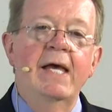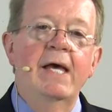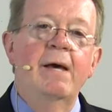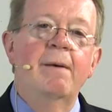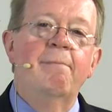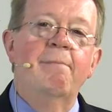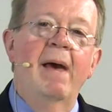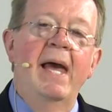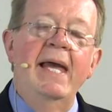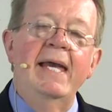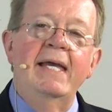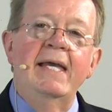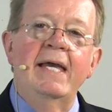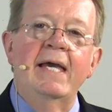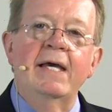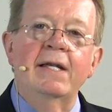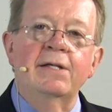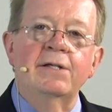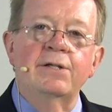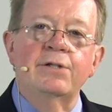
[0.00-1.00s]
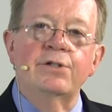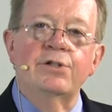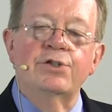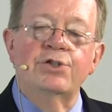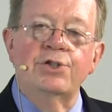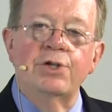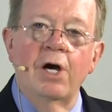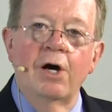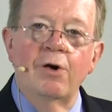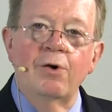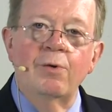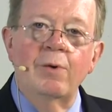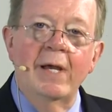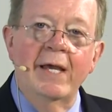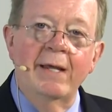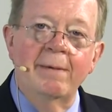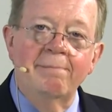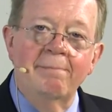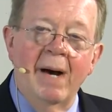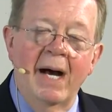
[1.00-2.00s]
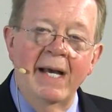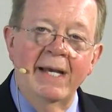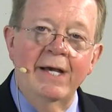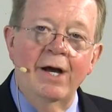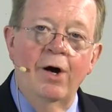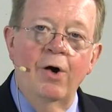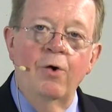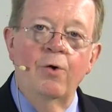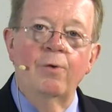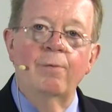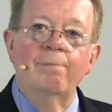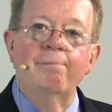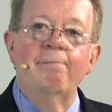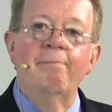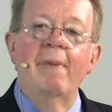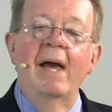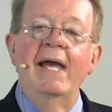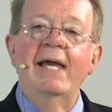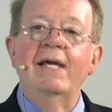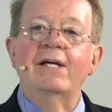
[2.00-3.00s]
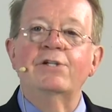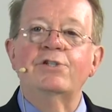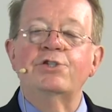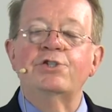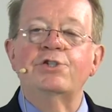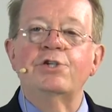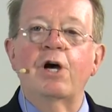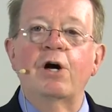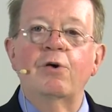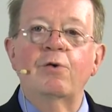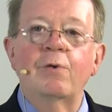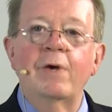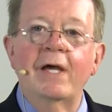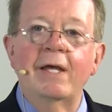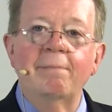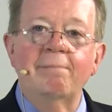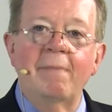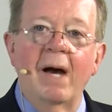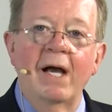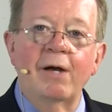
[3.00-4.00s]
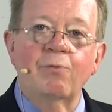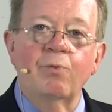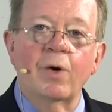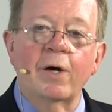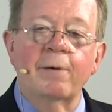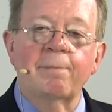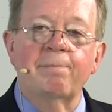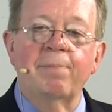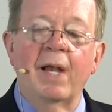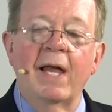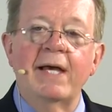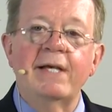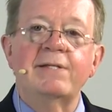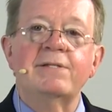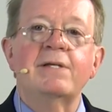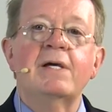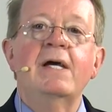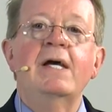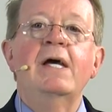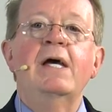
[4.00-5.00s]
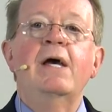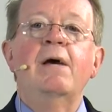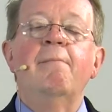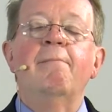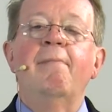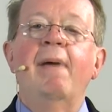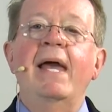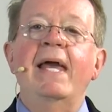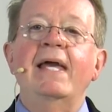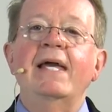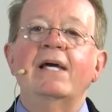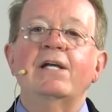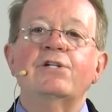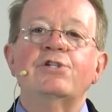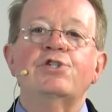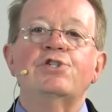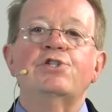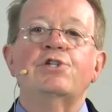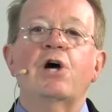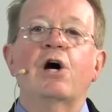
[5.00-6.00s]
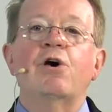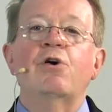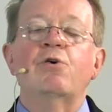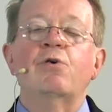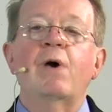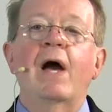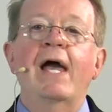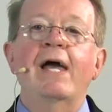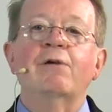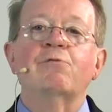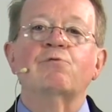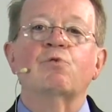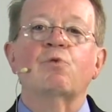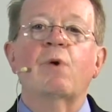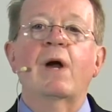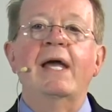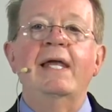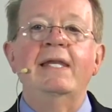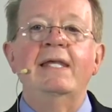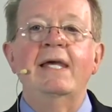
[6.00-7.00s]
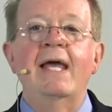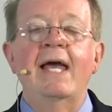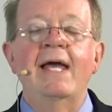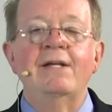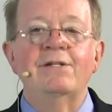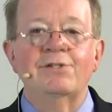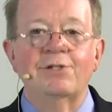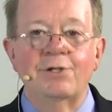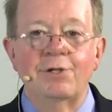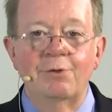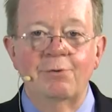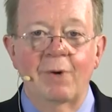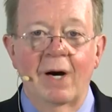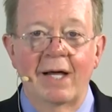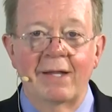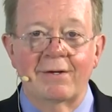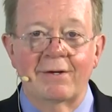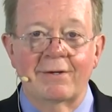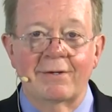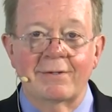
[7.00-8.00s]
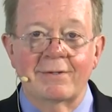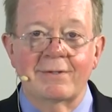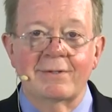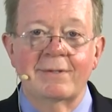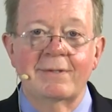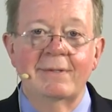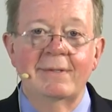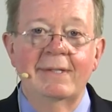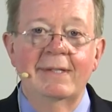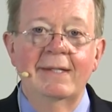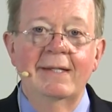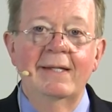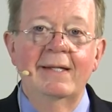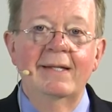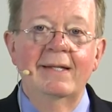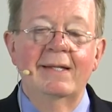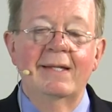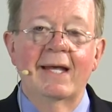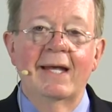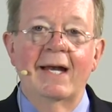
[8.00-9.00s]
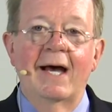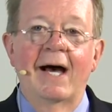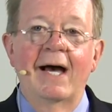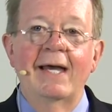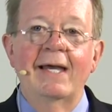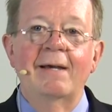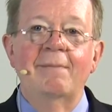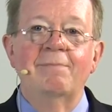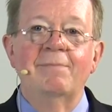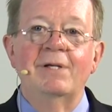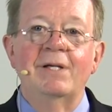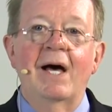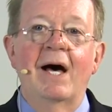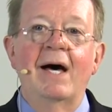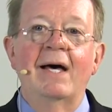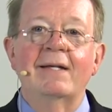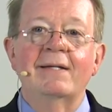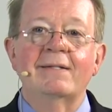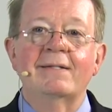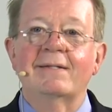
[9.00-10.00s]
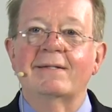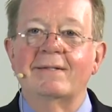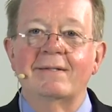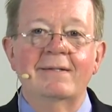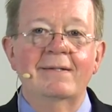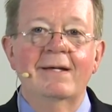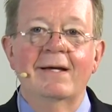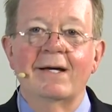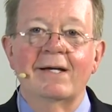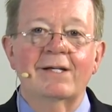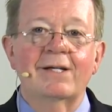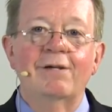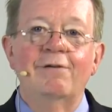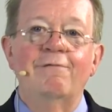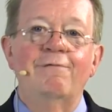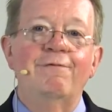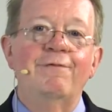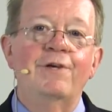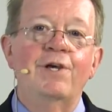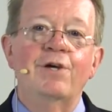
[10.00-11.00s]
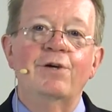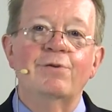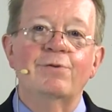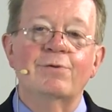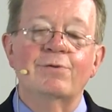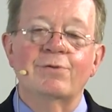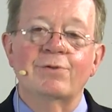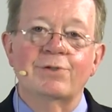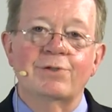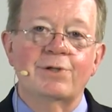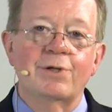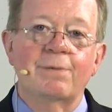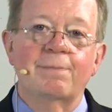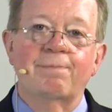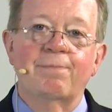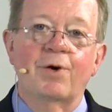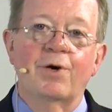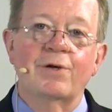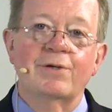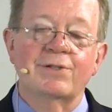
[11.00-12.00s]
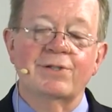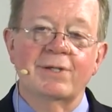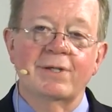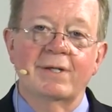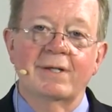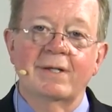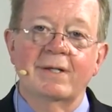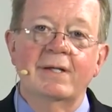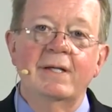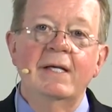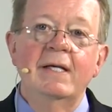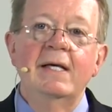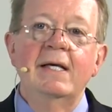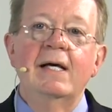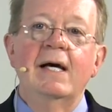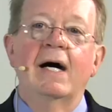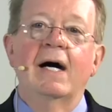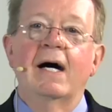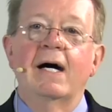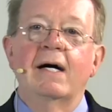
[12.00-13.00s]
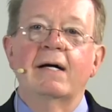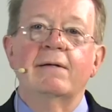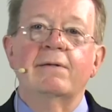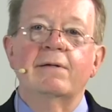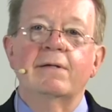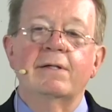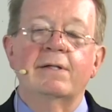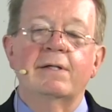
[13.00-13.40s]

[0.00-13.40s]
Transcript: May it show in my home. May it show in my workplace. May it show and radiate to others that I am not a confused person, a